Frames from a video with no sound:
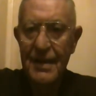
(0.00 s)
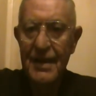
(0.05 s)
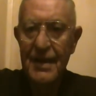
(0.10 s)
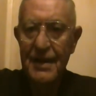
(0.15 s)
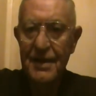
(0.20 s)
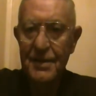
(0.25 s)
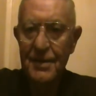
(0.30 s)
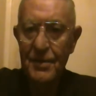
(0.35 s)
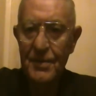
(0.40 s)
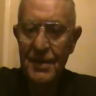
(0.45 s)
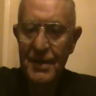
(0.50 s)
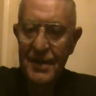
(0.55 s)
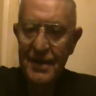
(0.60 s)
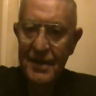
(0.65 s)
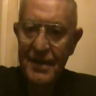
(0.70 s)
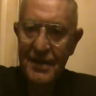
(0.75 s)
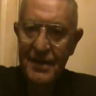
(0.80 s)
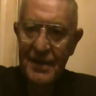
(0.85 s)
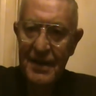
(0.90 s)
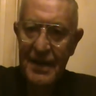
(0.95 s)
Hello
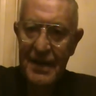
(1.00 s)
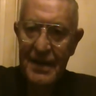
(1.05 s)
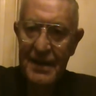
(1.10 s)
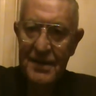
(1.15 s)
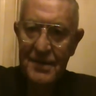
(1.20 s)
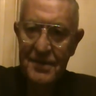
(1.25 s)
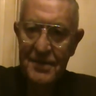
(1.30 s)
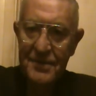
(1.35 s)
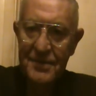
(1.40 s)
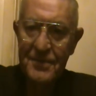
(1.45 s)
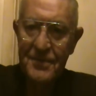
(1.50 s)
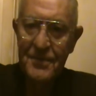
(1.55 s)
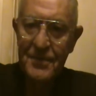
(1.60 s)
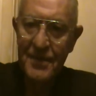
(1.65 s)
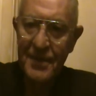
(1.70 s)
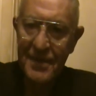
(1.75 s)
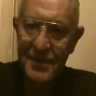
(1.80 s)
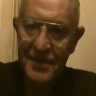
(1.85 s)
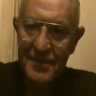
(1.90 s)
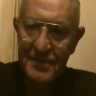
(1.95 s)
again, and
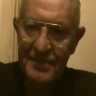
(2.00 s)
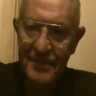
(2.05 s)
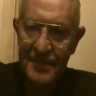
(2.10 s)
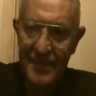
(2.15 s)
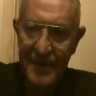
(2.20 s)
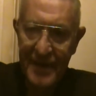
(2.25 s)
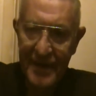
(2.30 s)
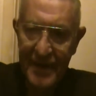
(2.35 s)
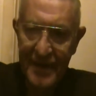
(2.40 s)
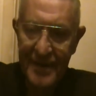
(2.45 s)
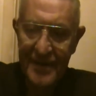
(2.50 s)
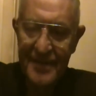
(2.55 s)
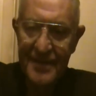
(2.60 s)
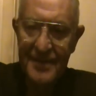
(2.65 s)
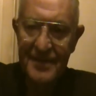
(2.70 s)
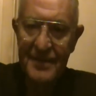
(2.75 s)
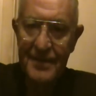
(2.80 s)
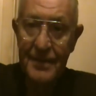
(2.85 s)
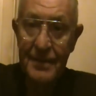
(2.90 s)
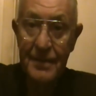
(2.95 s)
welcome back.
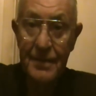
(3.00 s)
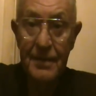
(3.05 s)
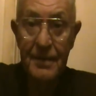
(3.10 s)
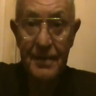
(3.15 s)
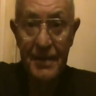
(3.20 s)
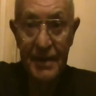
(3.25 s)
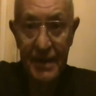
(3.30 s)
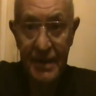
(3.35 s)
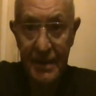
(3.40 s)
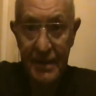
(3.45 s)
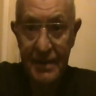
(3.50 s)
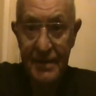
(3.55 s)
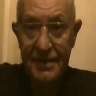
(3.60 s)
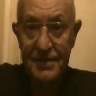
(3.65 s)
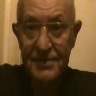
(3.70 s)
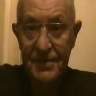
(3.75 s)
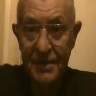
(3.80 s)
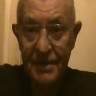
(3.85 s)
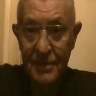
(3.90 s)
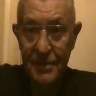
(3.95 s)
Again,
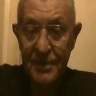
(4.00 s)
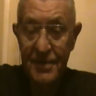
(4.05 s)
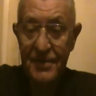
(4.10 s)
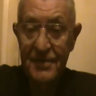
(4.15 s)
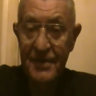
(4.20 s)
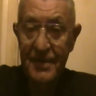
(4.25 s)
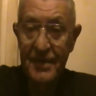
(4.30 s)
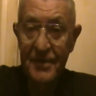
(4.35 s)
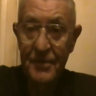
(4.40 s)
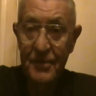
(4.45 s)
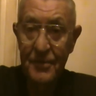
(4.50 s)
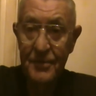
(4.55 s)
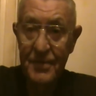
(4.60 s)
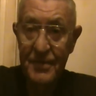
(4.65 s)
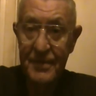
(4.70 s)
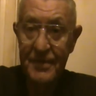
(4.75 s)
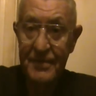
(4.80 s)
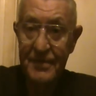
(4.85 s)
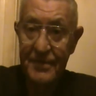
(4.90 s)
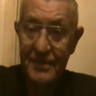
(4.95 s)
as always, I hope
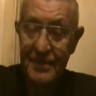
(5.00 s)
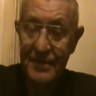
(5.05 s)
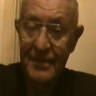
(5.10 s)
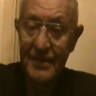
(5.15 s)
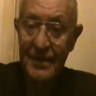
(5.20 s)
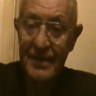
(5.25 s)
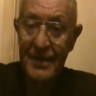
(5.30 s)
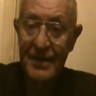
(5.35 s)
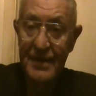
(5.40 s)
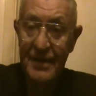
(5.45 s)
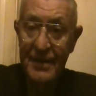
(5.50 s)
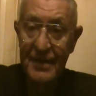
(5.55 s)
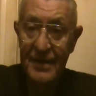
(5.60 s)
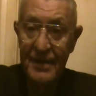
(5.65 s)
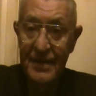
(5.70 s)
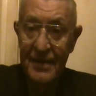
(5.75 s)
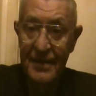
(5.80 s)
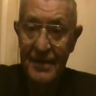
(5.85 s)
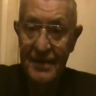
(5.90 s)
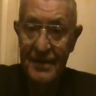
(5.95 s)
that
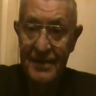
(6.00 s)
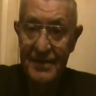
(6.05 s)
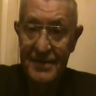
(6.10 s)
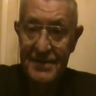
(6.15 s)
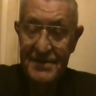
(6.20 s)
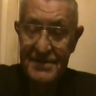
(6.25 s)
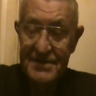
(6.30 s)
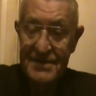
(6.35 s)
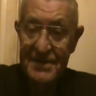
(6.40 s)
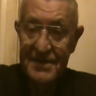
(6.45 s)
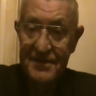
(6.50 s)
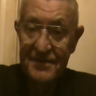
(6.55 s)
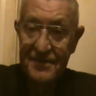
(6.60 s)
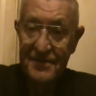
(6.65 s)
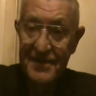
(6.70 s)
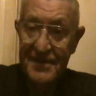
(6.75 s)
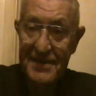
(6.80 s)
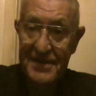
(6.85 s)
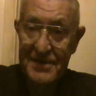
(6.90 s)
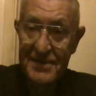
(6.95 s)
this day
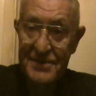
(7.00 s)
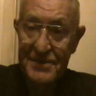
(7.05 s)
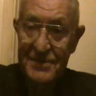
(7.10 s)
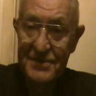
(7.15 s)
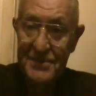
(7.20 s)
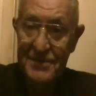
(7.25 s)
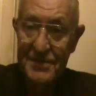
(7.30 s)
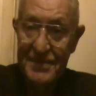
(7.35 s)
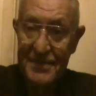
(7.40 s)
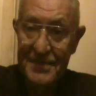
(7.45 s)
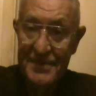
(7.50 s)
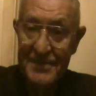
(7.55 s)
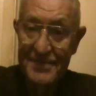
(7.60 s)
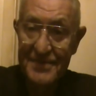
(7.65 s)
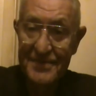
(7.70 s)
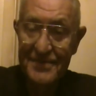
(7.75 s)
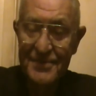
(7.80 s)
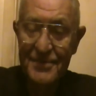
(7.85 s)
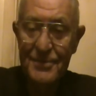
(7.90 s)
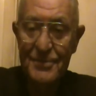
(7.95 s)
finds you
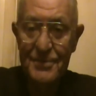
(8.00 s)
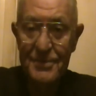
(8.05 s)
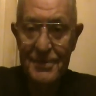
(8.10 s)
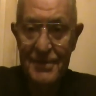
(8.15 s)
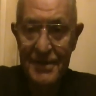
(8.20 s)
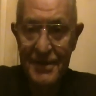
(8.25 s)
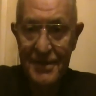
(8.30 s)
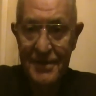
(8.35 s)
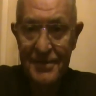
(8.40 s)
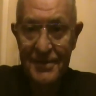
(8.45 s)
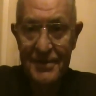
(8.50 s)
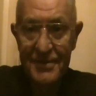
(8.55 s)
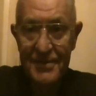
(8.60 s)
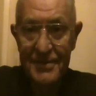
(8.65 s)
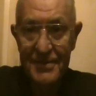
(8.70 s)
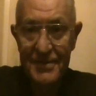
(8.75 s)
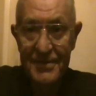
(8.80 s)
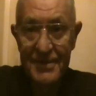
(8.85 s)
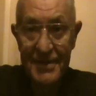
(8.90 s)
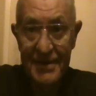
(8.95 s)
in good health
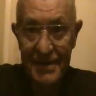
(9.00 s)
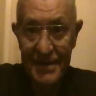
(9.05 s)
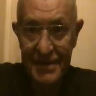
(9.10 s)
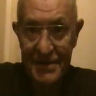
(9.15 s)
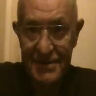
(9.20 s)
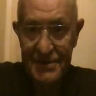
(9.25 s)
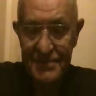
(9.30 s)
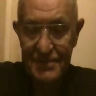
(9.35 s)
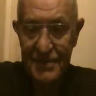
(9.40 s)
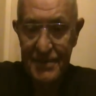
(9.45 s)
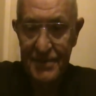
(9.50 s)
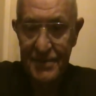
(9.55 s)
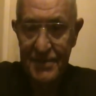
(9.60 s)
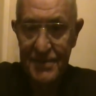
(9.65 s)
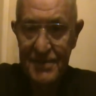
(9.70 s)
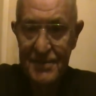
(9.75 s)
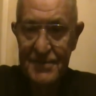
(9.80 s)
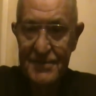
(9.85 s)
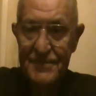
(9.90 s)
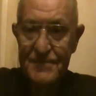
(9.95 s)
and high
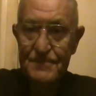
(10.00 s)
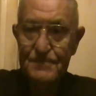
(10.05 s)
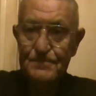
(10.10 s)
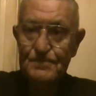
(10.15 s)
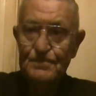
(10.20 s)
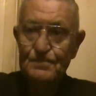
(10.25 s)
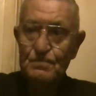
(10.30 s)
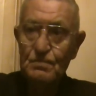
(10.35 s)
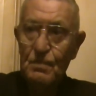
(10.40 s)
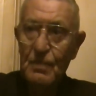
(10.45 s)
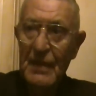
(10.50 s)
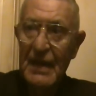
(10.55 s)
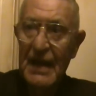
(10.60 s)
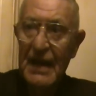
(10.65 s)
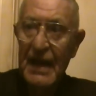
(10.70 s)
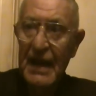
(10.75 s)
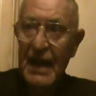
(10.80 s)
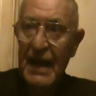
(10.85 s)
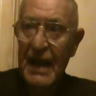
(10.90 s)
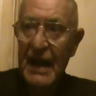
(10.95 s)
spirits.
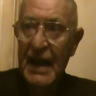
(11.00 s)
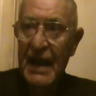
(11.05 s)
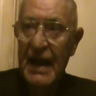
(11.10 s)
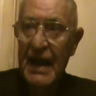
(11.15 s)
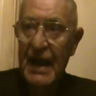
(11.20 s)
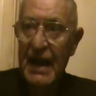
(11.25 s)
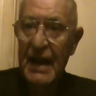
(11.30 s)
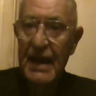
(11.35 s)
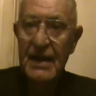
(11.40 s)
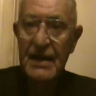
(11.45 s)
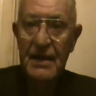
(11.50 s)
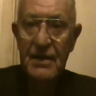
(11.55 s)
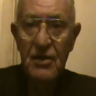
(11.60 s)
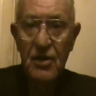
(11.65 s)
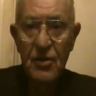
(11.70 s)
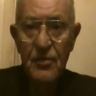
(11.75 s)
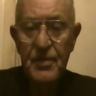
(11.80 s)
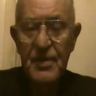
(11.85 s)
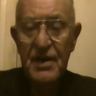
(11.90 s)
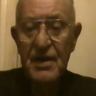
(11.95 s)
And I
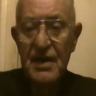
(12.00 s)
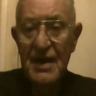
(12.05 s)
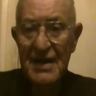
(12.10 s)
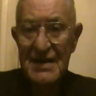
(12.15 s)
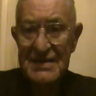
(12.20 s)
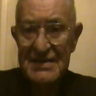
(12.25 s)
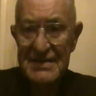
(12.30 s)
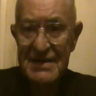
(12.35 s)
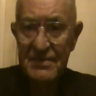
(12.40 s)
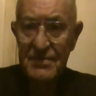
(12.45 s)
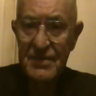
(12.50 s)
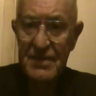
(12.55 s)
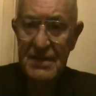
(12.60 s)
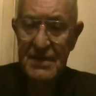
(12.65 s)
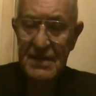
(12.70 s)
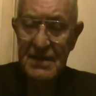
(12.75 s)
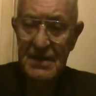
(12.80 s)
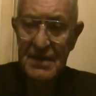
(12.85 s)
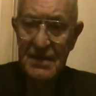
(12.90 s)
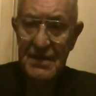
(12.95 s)
hope you got
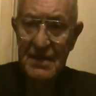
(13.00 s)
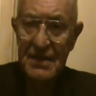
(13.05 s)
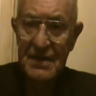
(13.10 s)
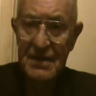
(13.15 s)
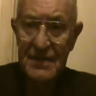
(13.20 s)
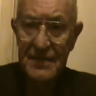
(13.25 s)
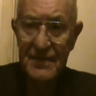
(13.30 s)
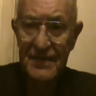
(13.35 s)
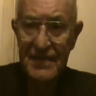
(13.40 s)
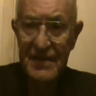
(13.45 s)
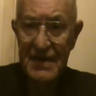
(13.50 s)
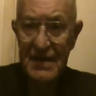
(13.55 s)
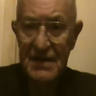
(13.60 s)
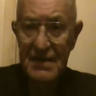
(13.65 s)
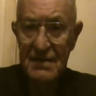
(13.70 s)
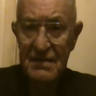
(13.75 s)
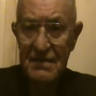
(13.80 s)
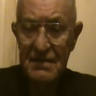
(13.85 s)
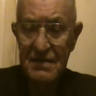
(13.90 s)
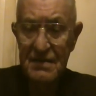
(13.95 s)
something out of that